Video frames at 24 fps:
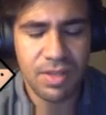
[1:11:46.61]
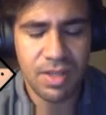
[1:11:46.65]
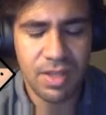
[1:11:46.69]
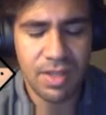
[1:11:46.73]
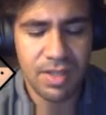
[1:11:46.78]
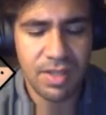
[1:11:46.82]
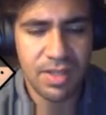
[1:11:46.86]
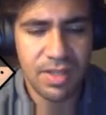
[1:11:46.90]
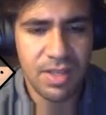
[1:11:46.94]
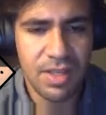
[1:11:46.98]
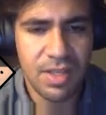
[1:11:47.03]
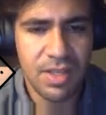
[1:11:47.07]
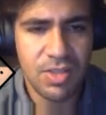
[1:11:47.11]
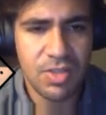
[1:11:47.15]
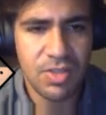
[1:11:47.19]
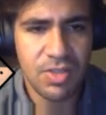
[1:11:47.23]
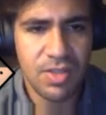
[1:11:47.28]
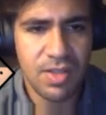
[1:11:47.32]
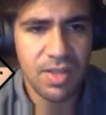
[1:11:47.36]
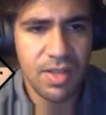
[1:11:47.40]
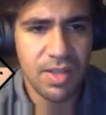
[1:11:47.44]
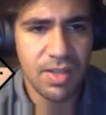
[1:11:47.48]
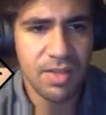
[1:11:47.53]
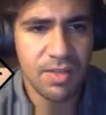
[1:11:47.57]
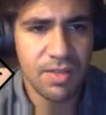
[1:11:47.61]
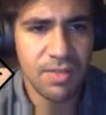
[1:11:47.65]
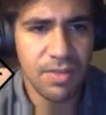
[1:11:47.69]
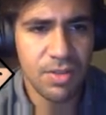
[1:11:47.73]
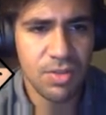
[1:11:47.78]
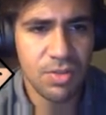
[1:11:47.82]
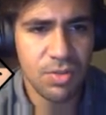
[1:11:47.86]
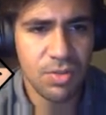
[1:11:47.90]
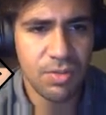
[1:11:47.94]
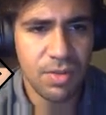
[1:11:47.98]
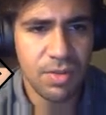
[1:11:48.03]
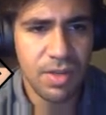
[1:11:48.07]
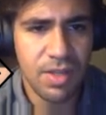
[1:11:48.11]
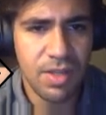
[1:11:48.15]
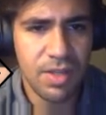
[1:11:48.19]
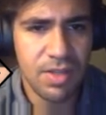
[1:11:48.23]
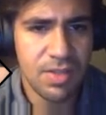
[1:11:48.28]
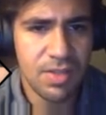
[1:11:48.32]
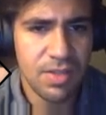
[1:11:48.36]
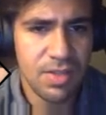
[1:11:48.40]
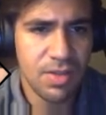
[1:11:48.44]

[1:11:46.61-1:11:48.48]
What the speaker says: like each individual radius,